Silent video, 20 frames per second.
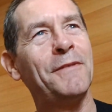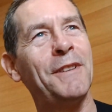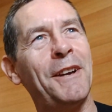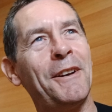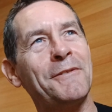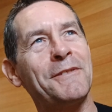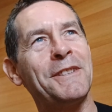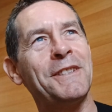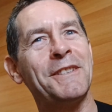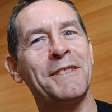
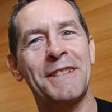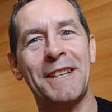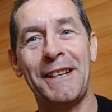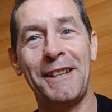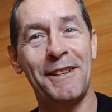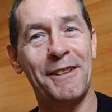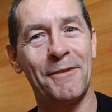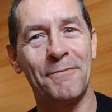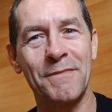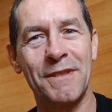How do you say
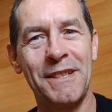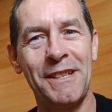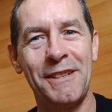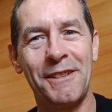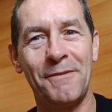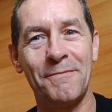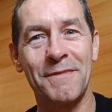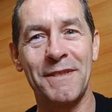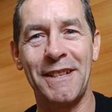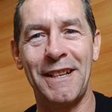comme ci
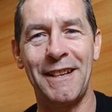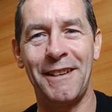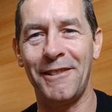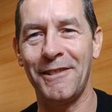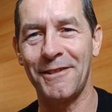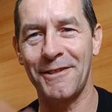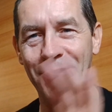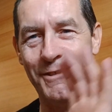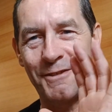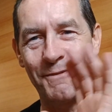comme ça,
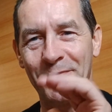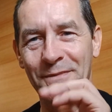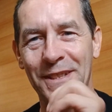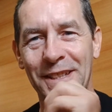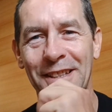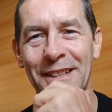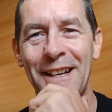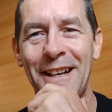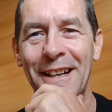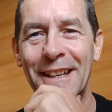or
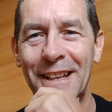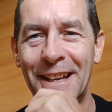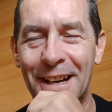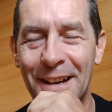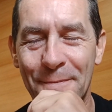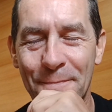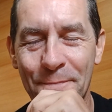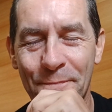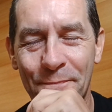something like that.